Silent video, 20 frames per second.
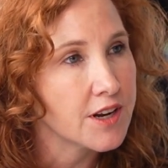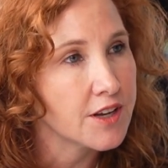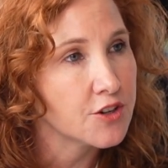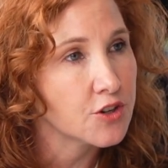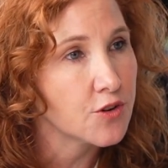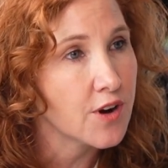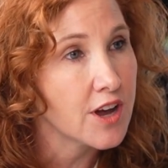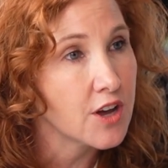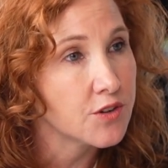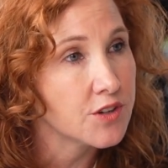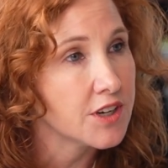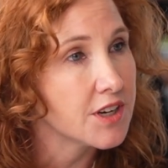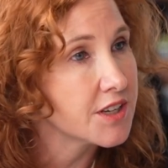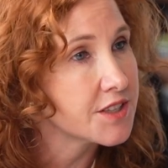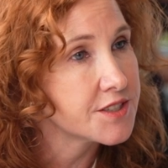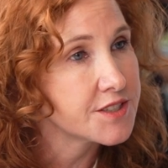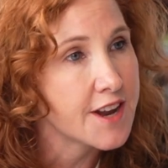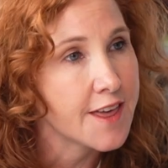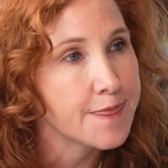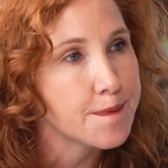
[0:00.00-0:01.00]
underground and
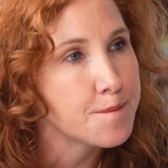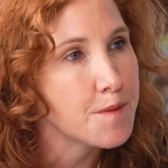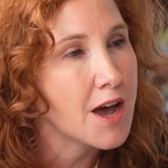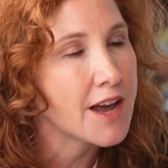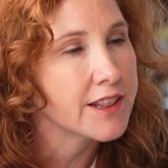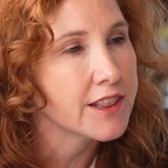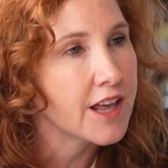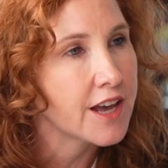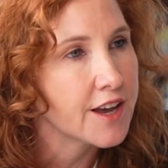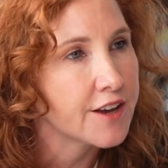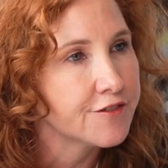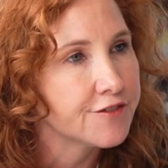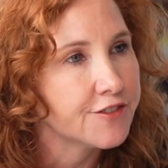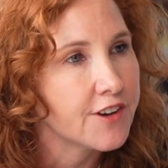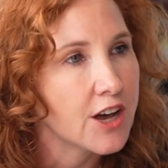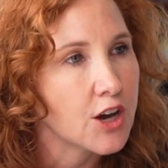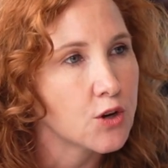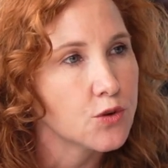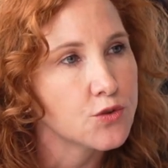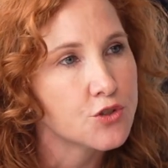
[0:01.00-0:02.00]
extend the mine life
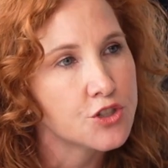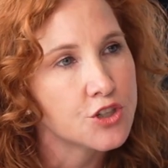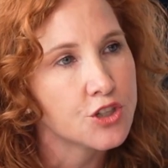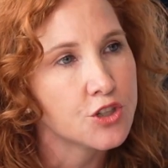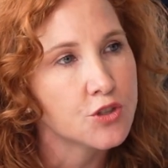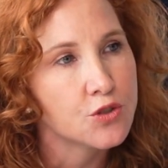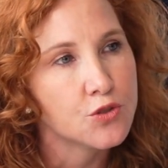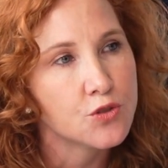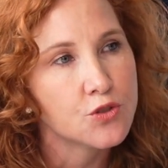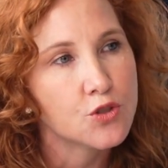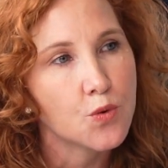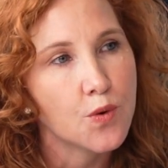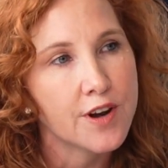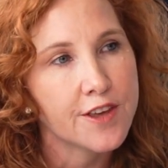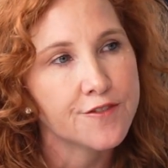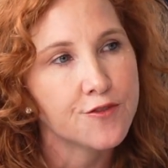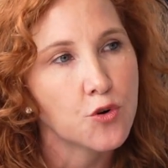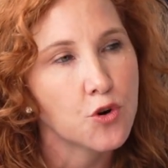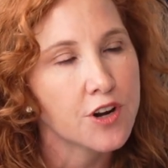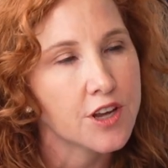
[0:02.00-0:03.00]
out to
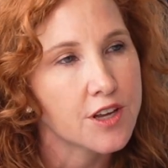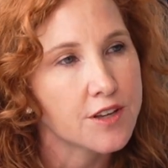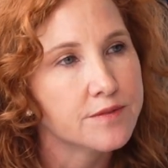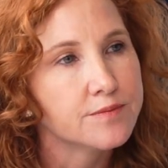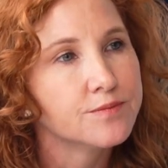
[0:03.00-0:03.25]
2040.